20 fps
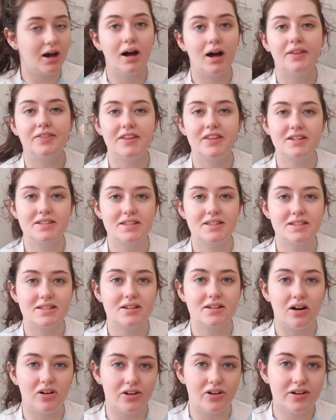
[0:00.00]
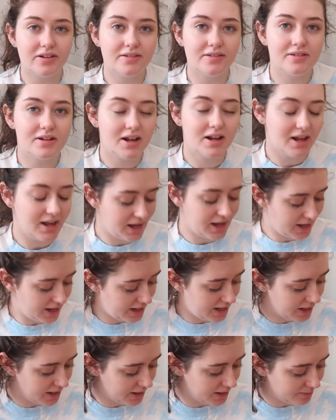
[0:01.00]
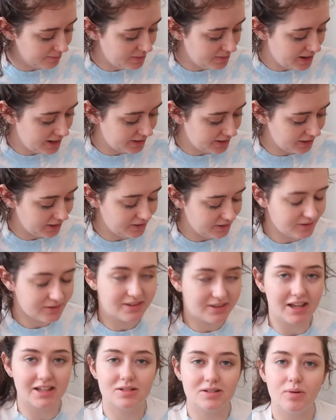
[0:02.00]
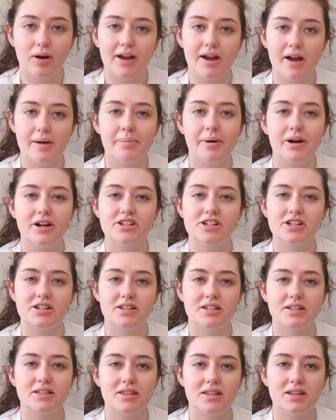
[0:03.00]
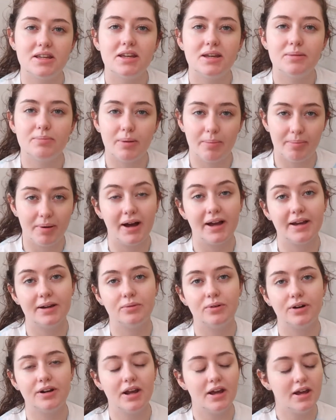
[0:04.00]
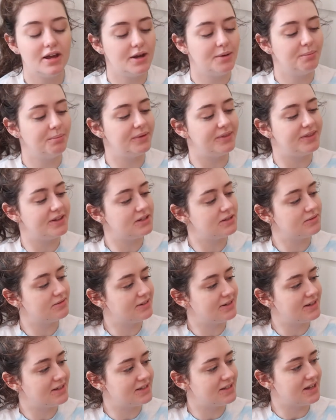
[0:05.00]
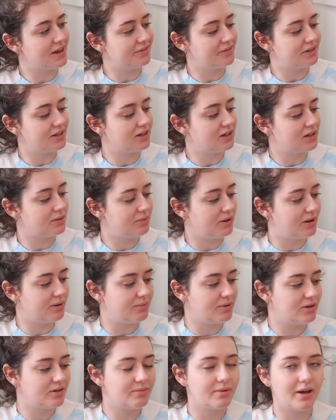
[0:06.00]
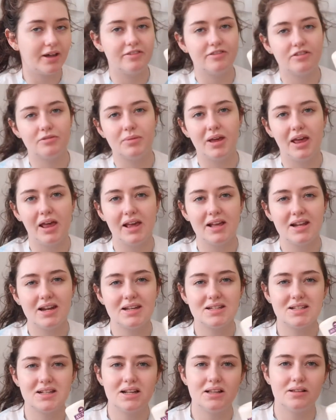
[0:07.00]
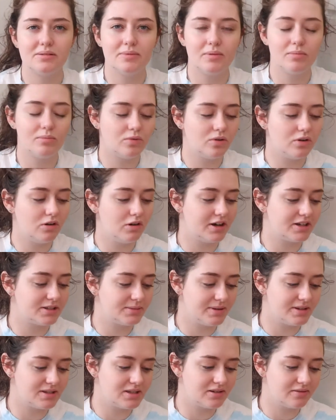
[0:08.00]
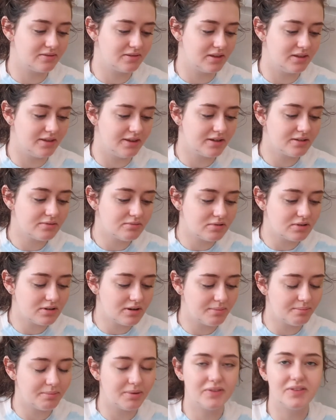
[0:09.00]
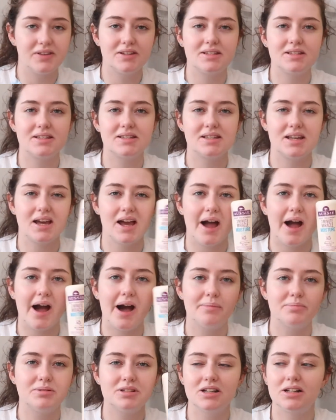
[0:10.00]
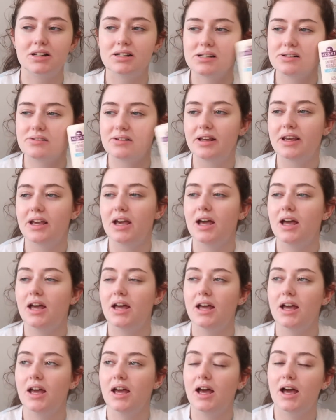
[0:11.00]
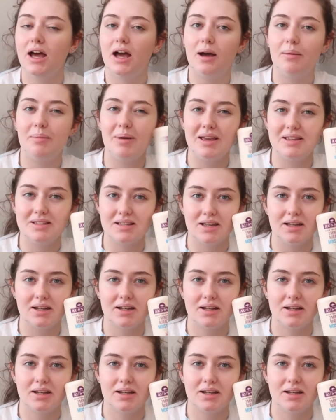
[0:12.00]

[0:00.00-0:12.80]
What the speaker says: This is gone, that's why I purchased the papaya one. But this one is definitely going to be a rebuy for me. It is a little bit more expensive than the other one, but this is absolutely amazing.